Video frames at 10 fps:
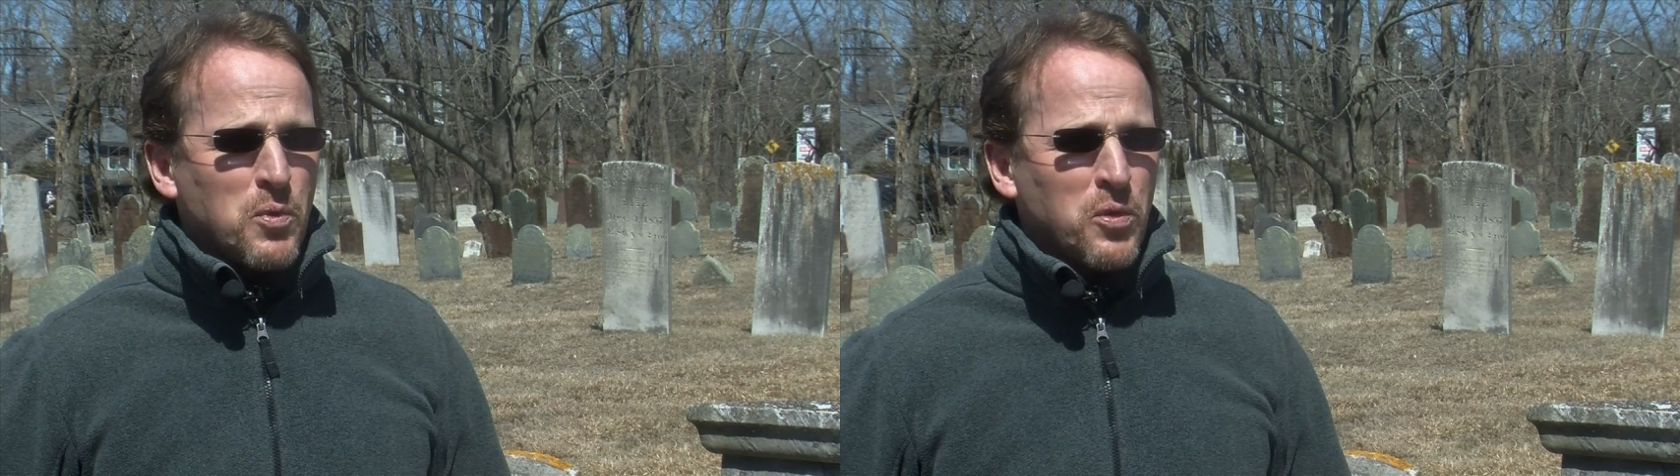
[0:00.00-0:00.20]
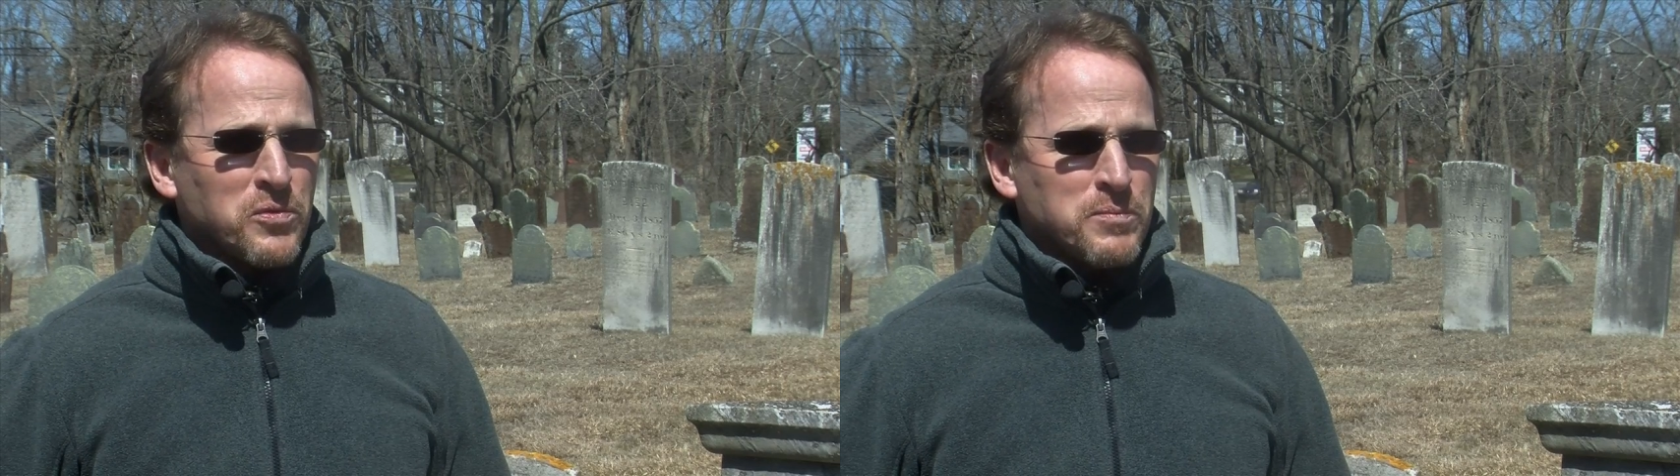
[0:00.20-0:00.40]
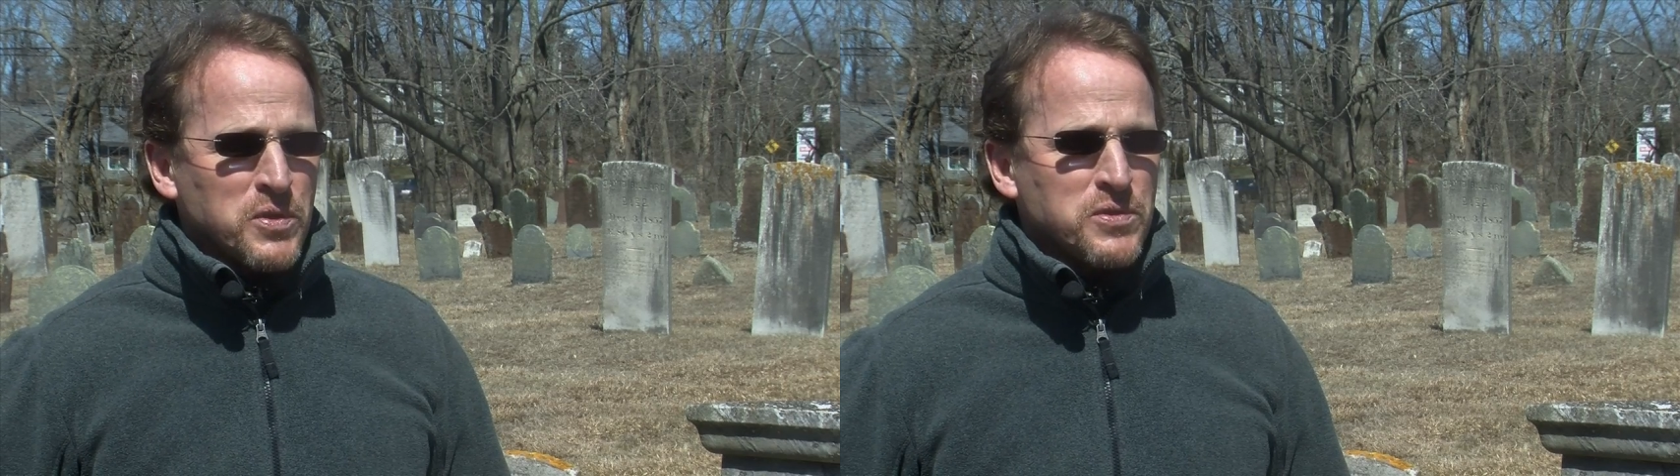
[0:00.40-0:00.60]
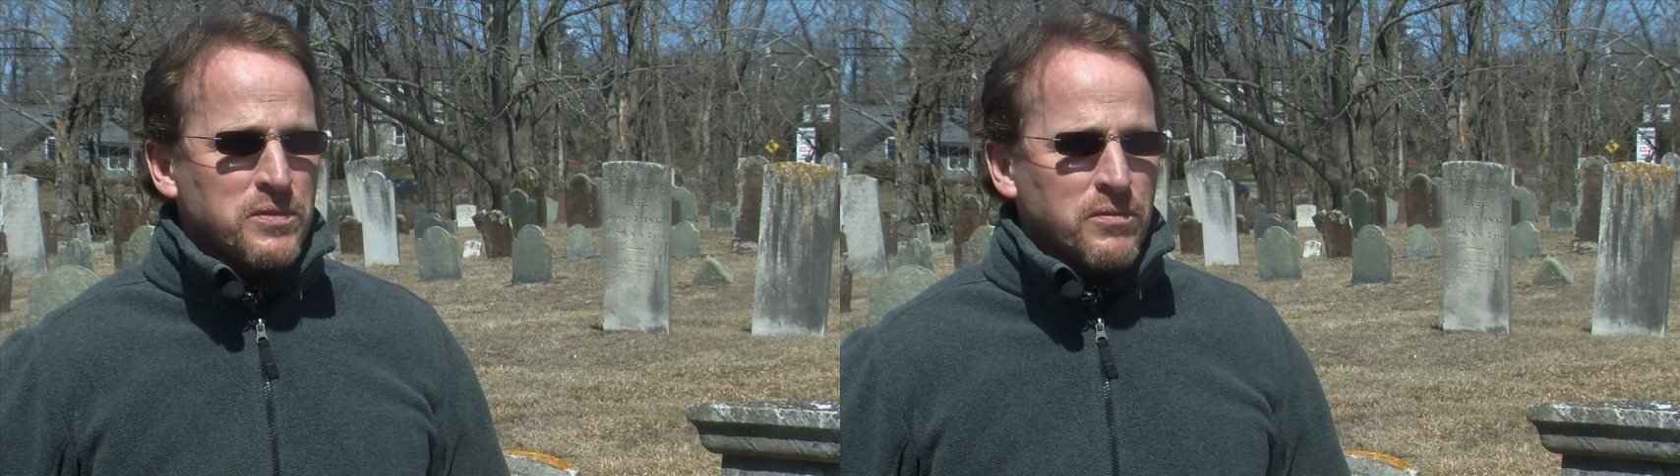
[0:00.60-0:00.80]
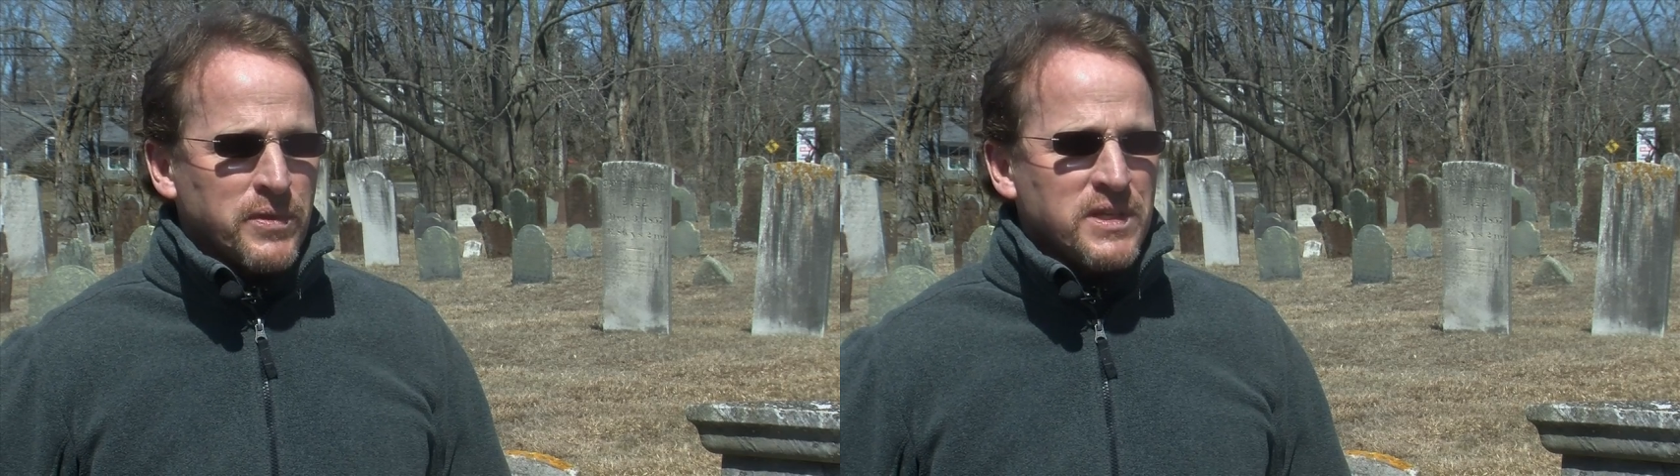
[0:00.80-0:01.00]
most
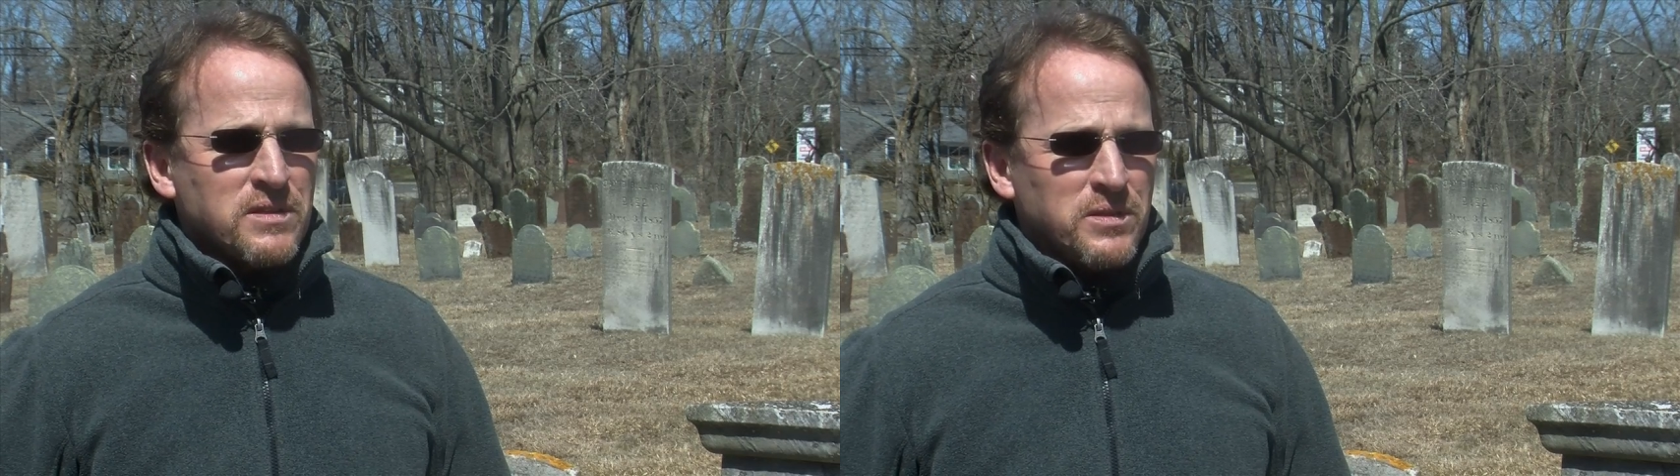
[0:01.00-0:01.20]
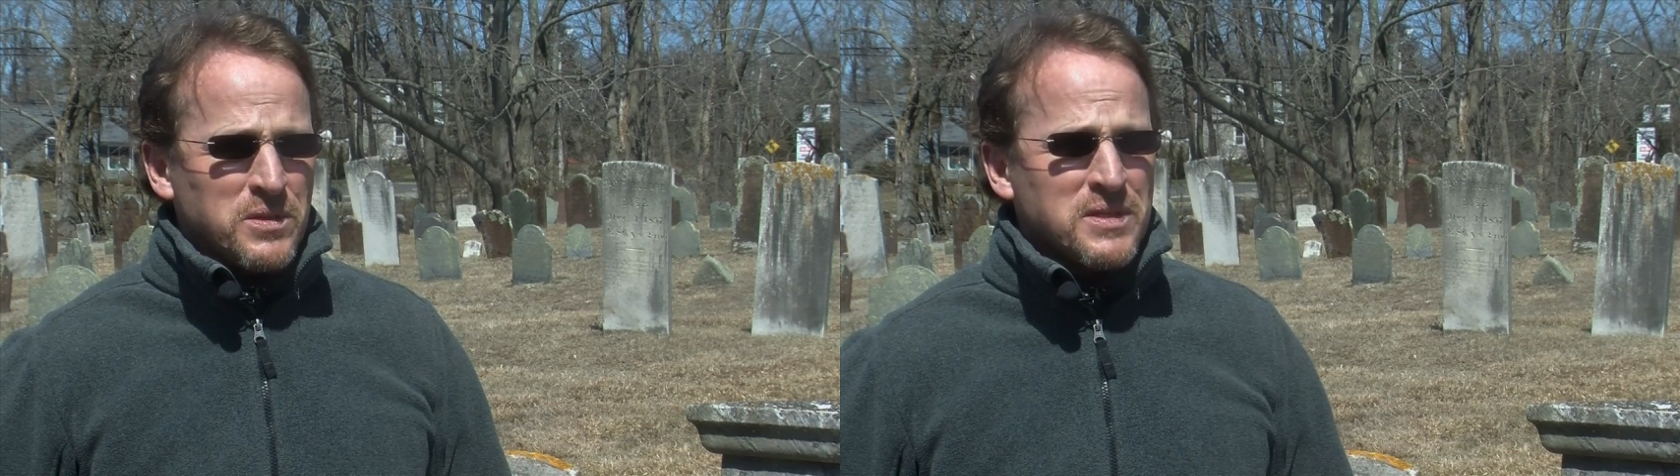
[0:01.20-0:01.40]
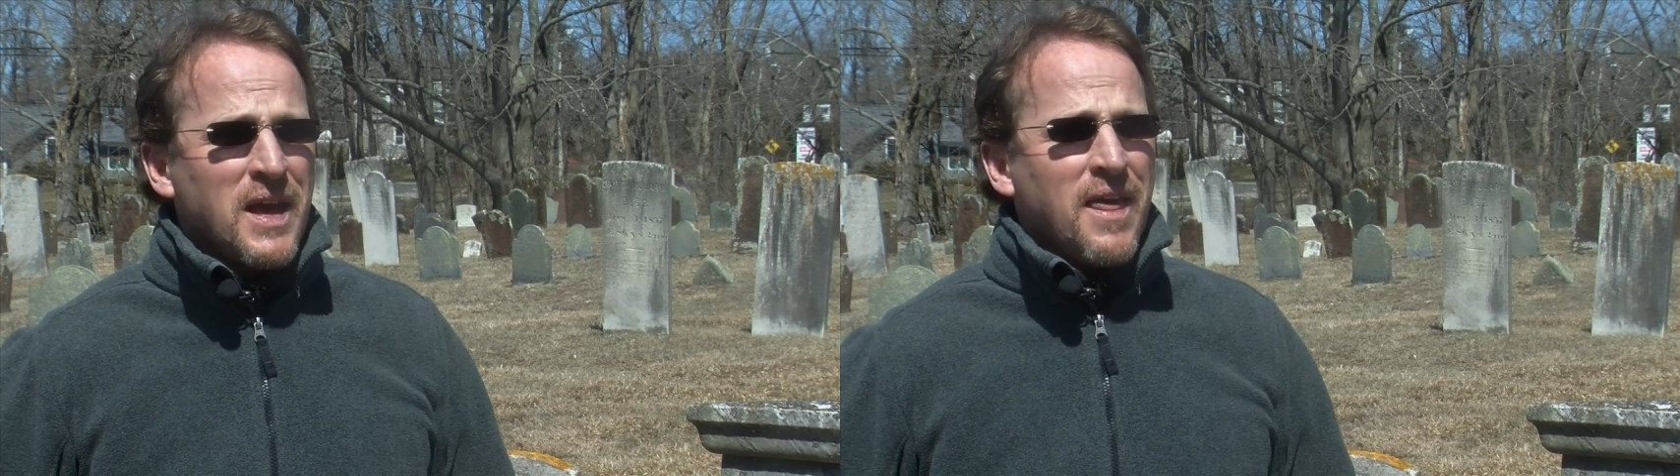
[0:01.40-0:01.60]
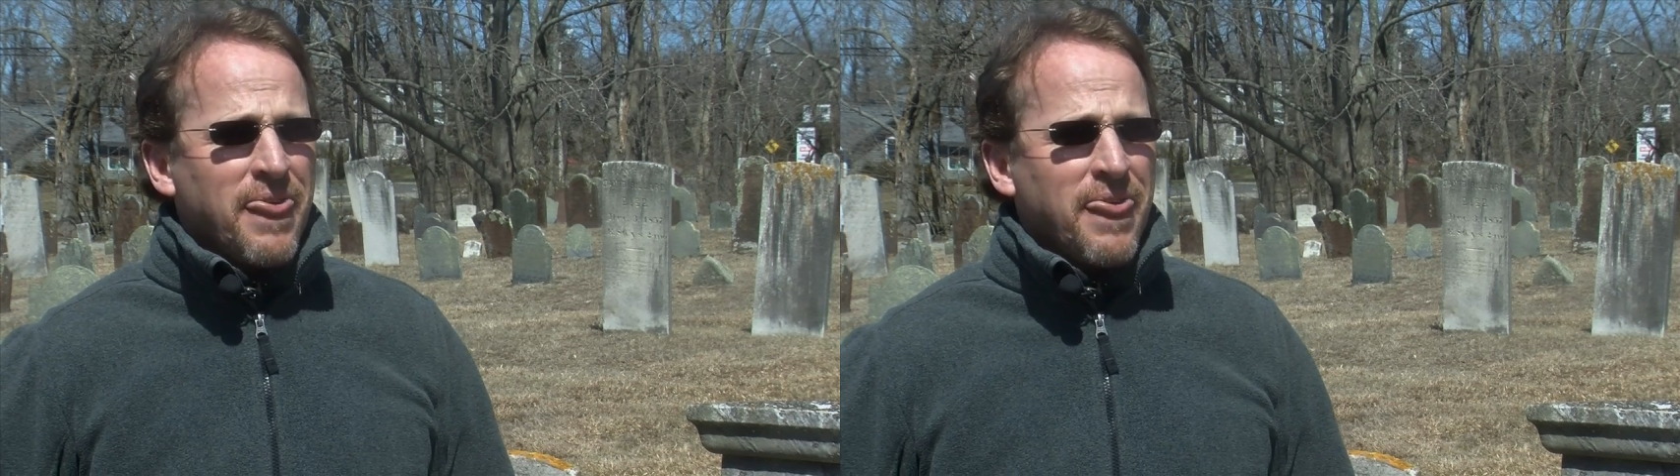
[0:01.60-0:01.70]
recent use,